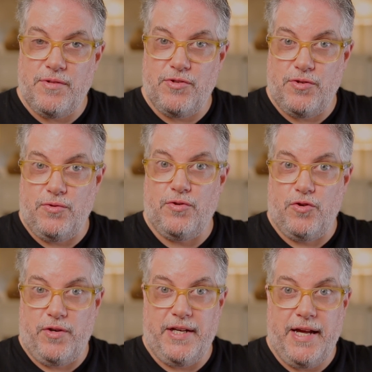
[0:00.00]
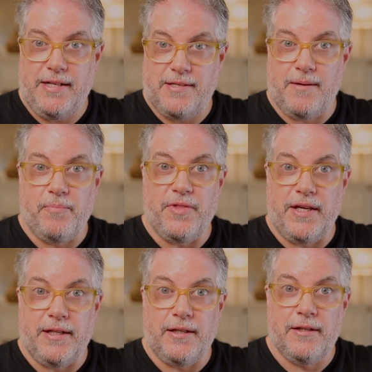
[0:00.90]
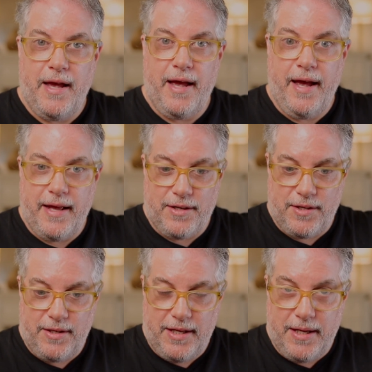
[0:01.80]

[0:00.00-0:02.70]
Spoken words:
to create something and